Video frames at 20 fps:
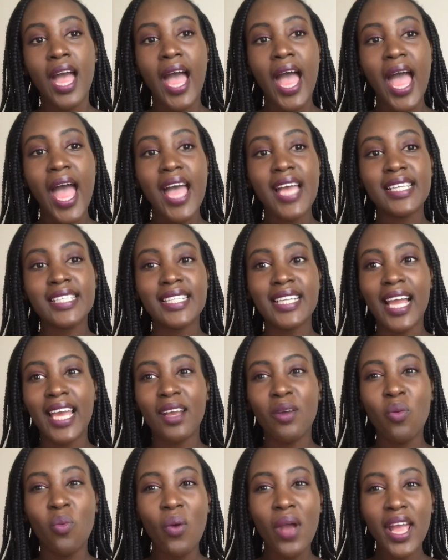And like,
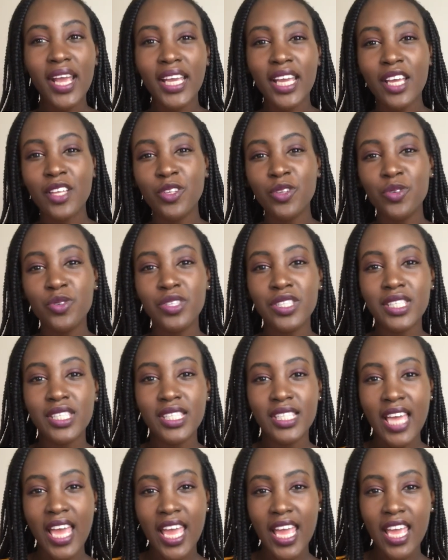where can you
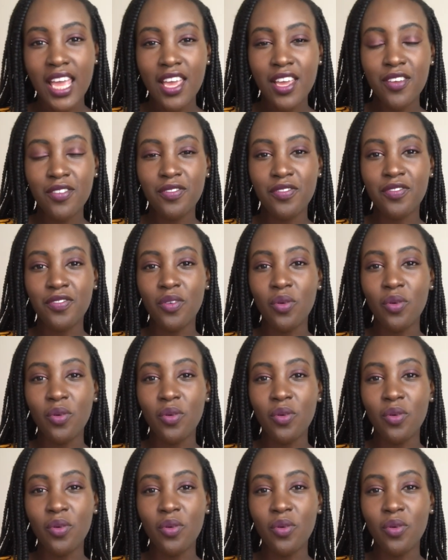save?